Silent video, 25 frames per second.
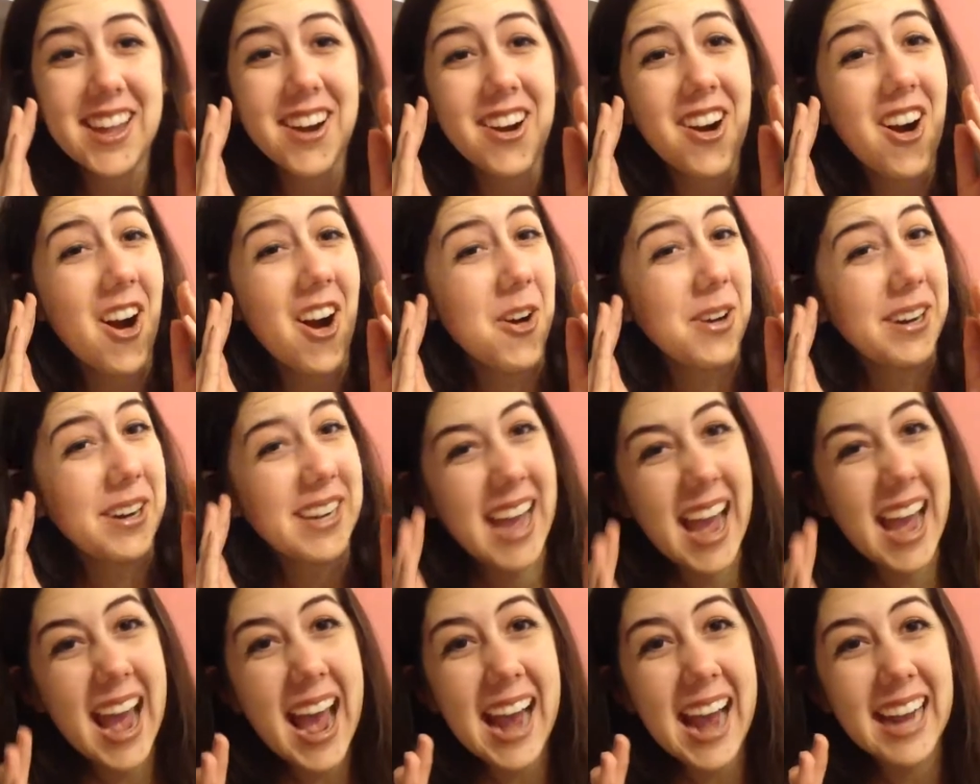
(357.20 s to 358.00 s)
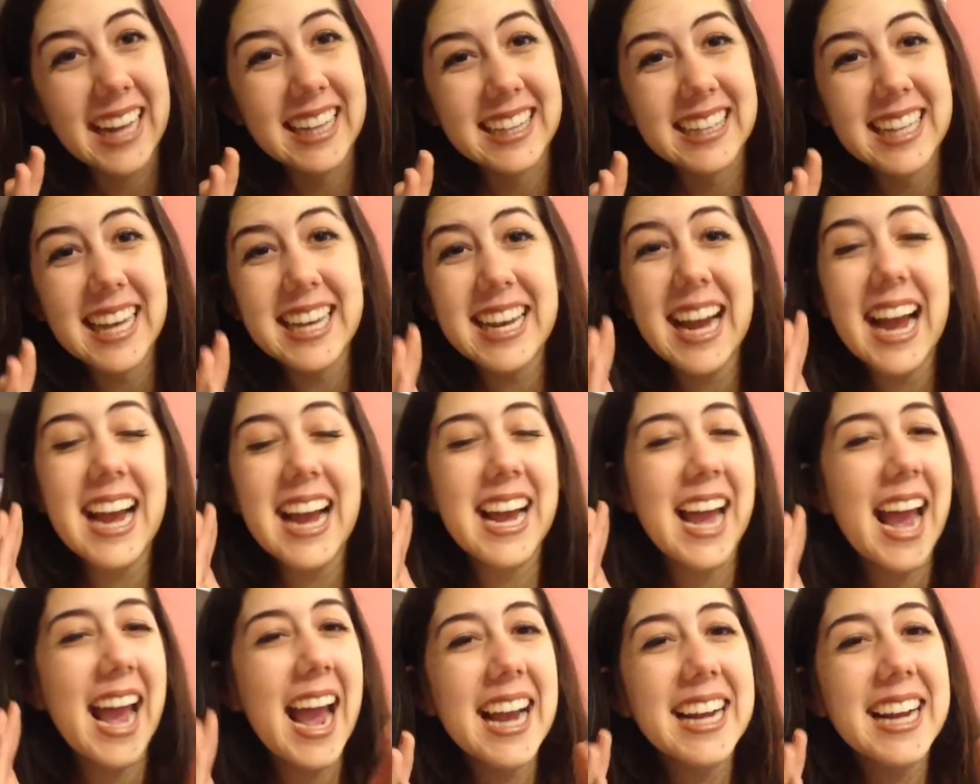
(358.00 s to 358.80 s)
they're okay. Like,
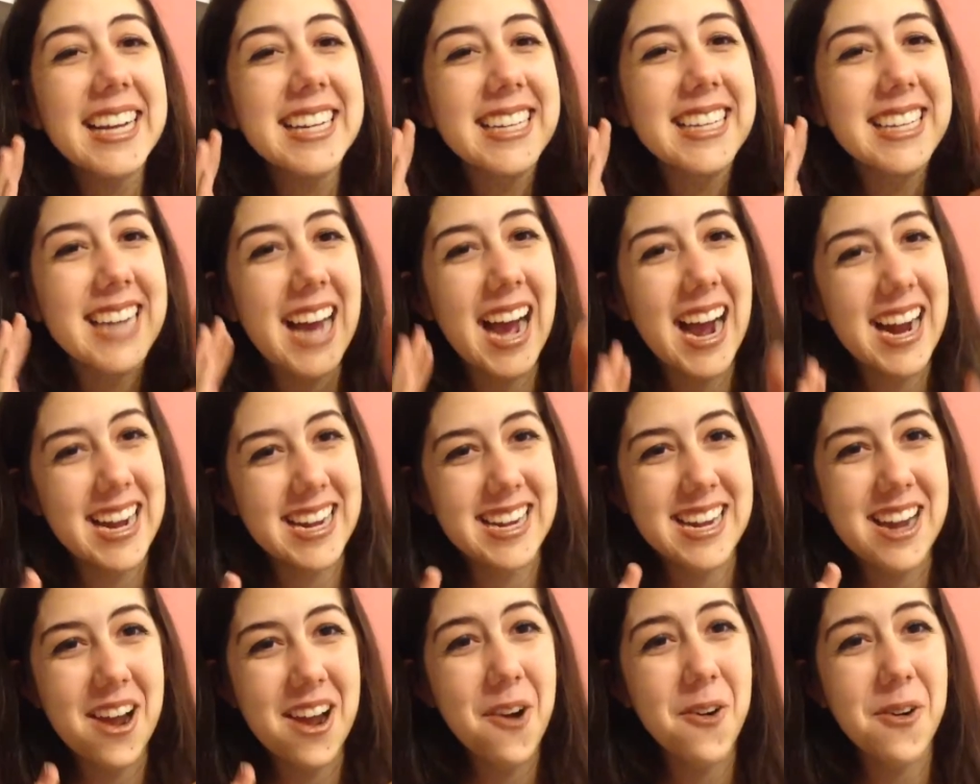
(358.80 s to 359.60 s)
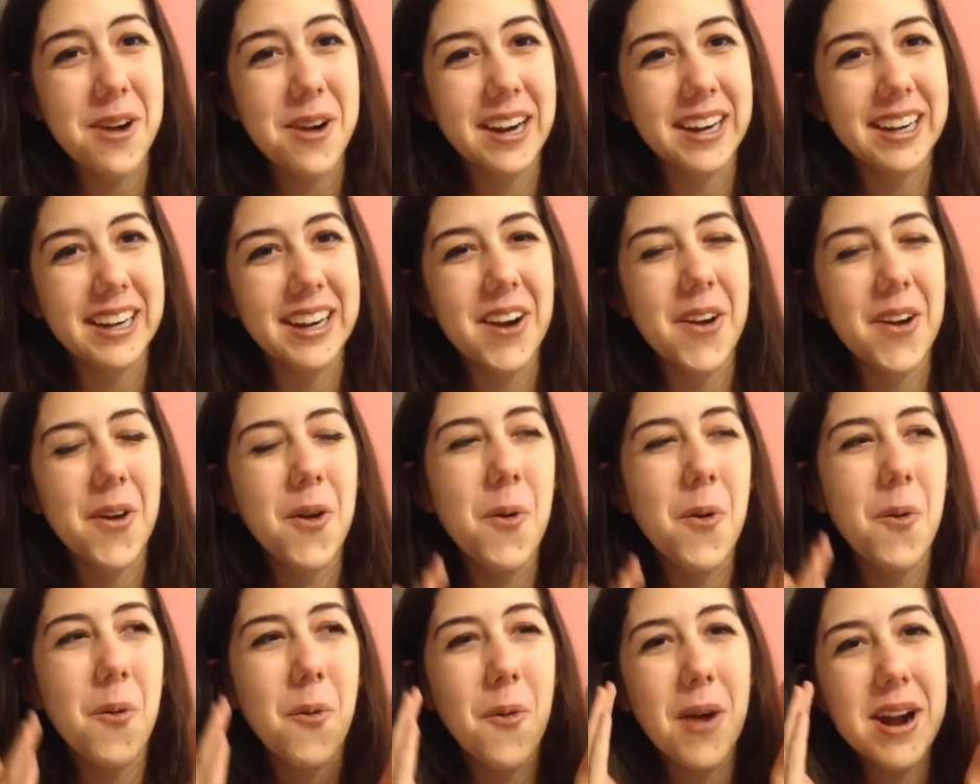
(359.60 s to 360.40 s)
I hate not knowing
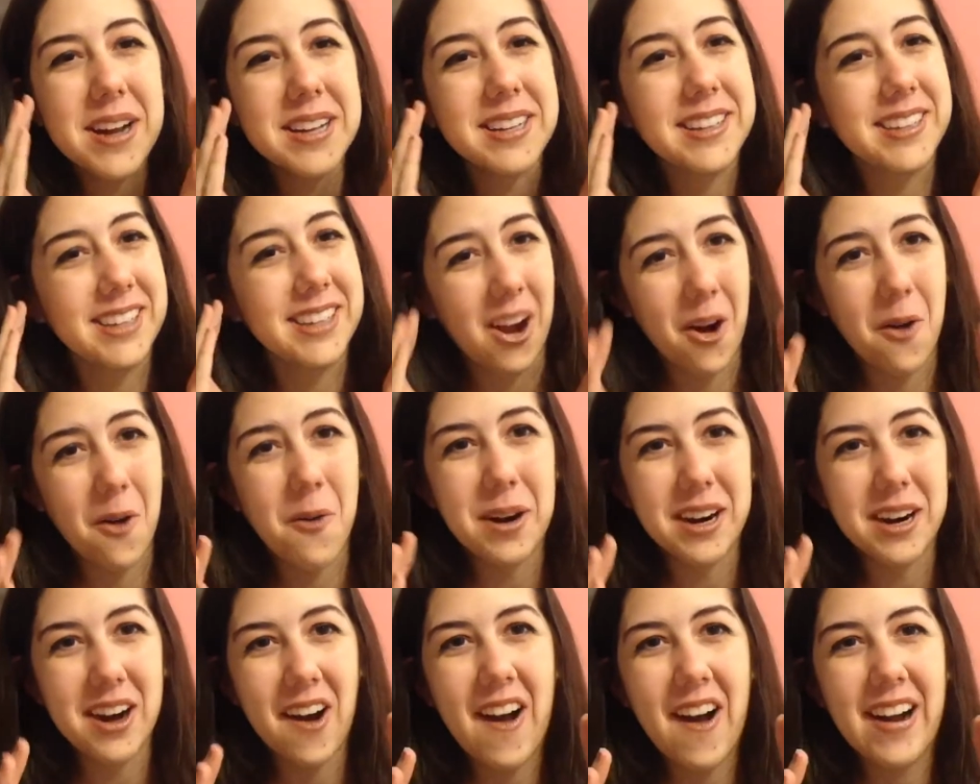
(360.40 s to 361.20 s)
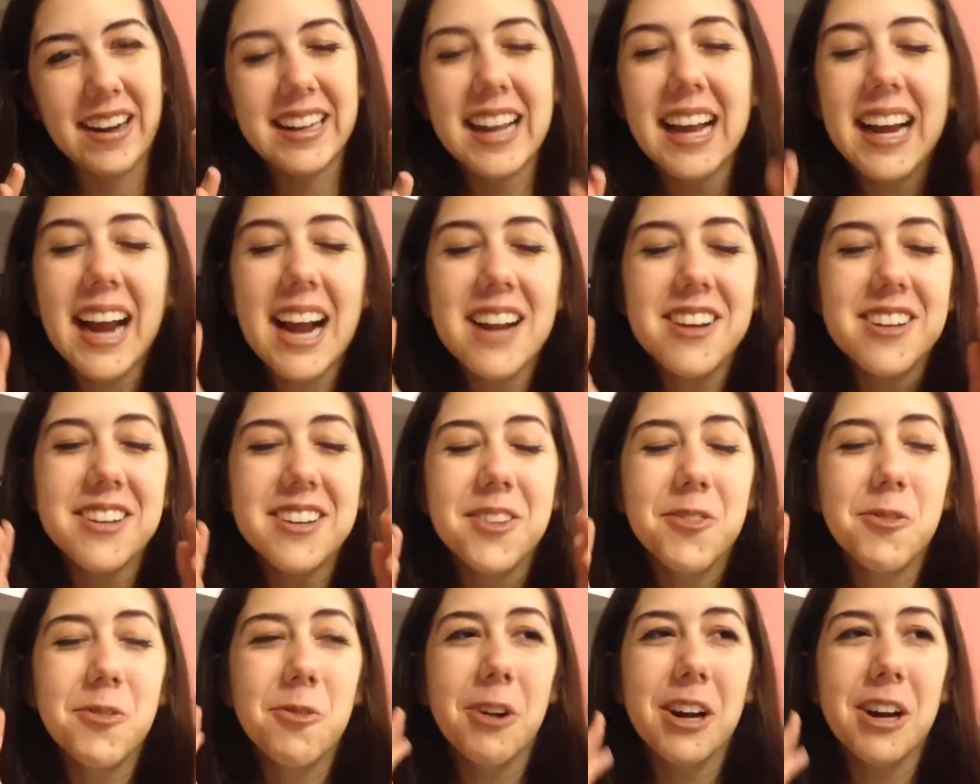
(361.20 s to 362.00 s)
what's going on. Like, I
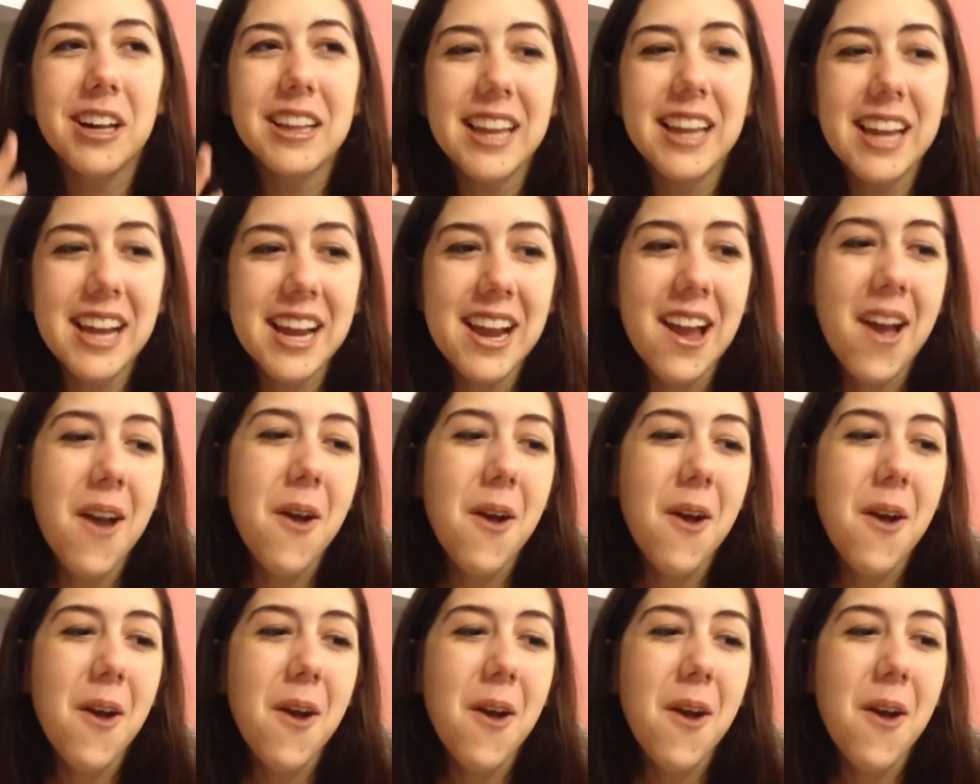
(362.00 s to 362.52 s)
just really,